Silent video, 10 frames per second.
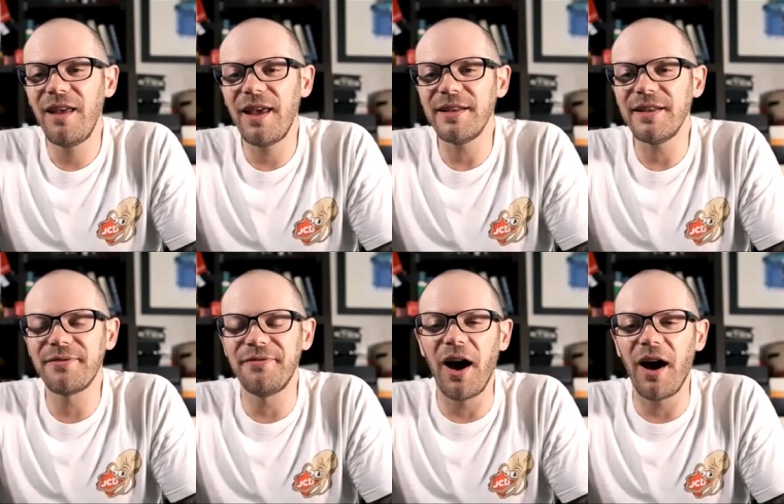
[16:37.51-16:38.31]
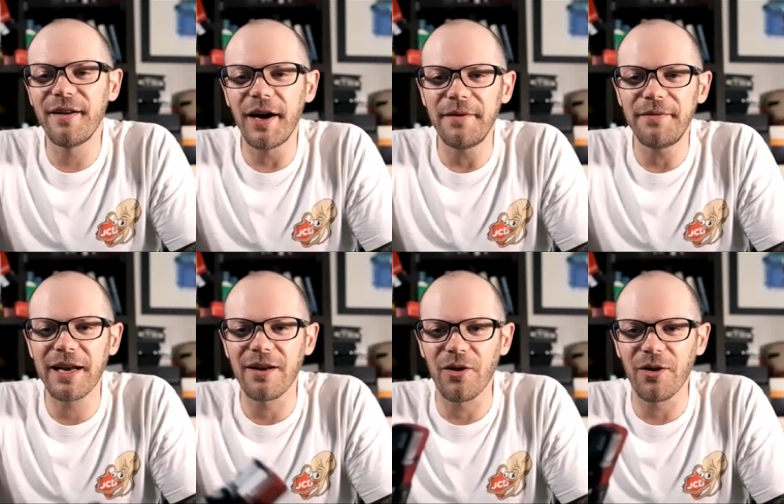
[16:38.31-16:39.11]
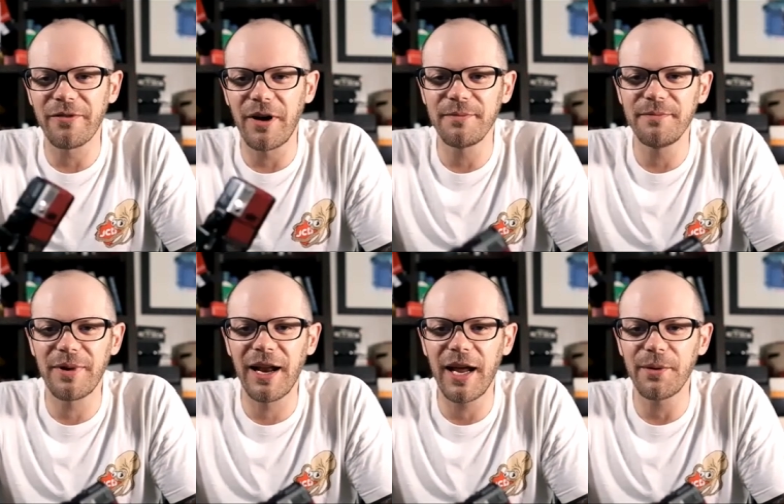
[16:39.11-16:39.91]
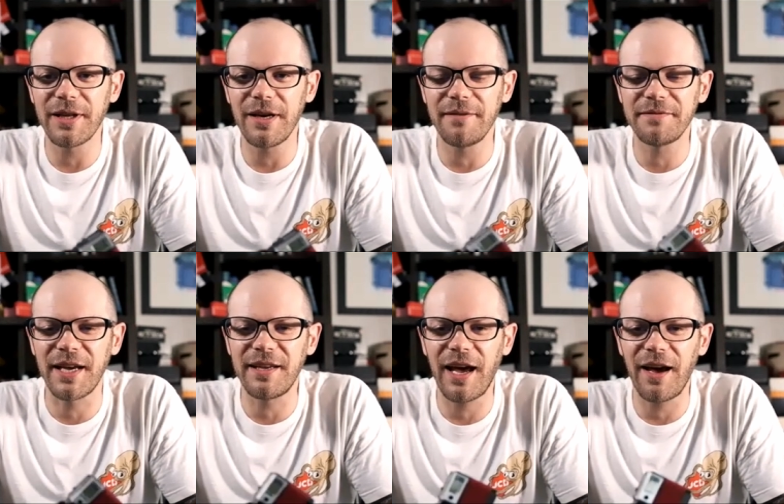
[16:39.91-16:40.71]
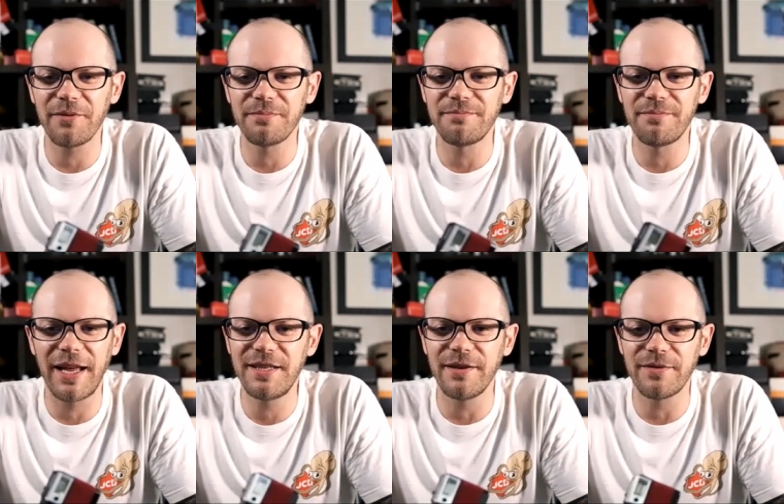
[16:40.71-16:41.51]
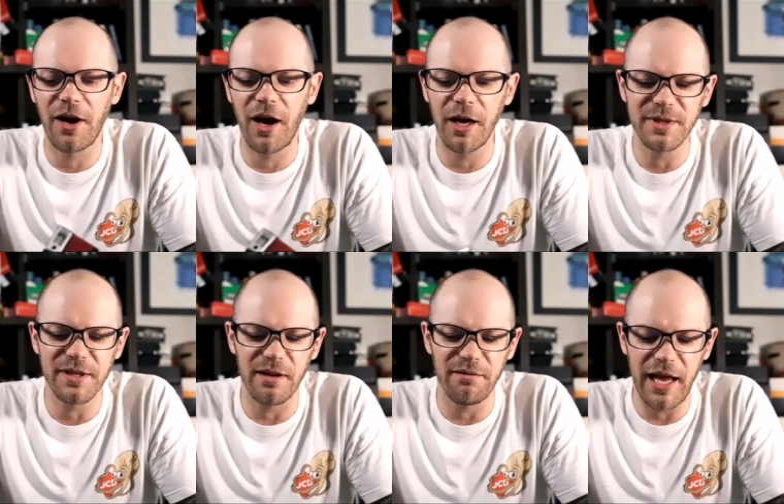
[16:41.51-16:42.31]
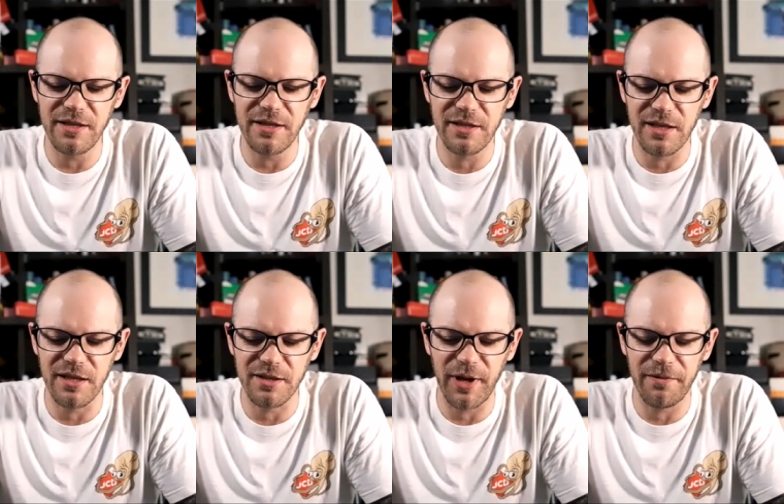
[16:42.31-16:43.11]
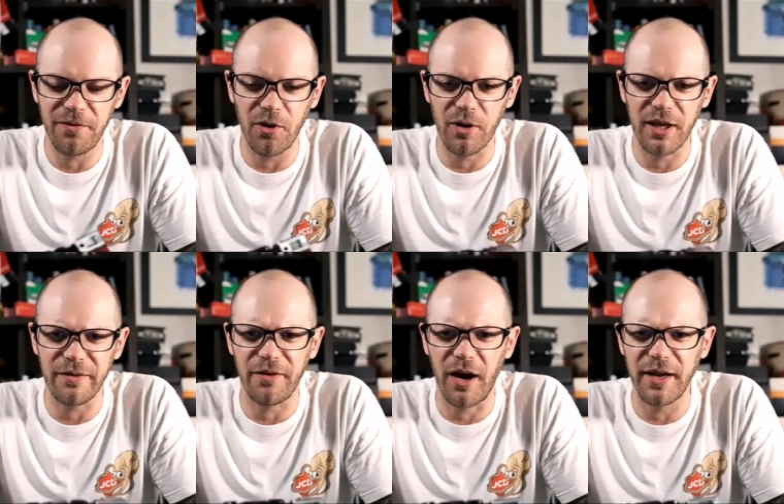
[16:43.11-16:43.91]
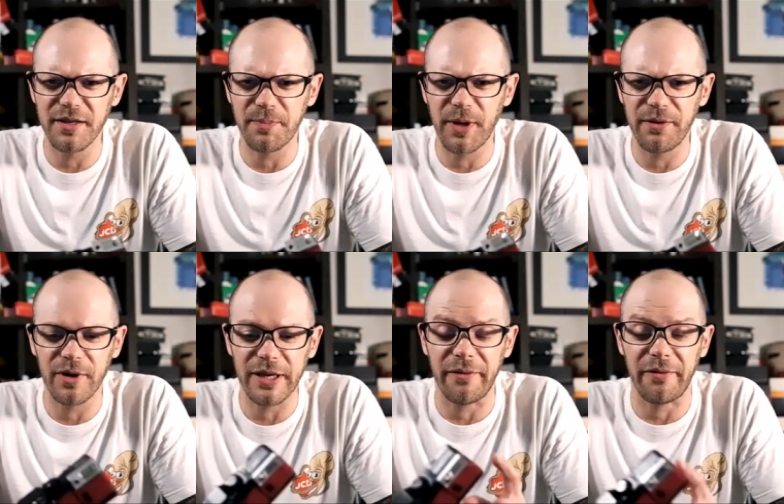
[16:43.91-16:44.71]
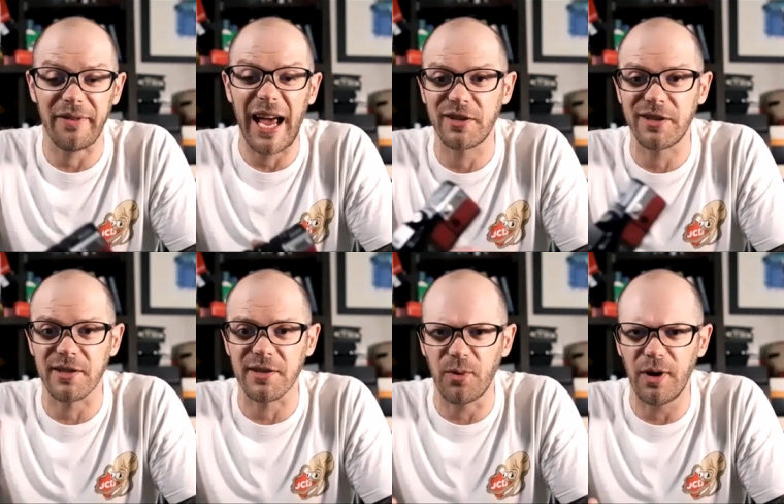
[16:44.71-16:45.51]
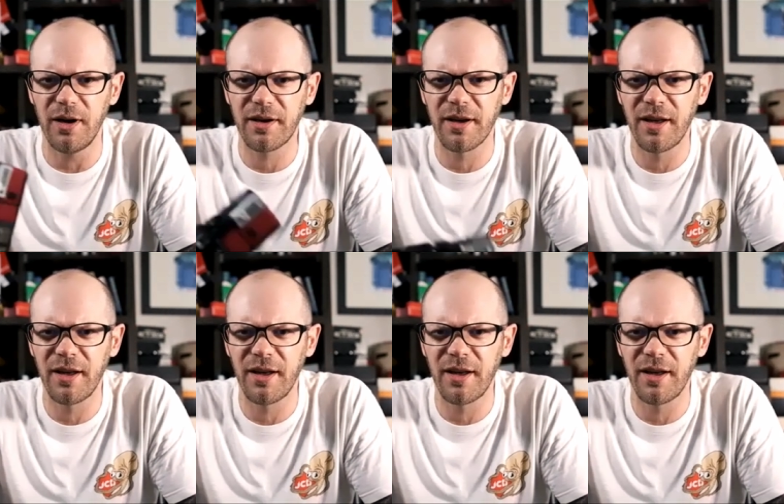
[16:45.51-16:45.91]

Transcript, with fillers: It's fun. I've had a lot of fun playing with it. I've taken it out plenty of times. The lens is a bit foggy. The finder's a bit foggy. The flash doesn't work.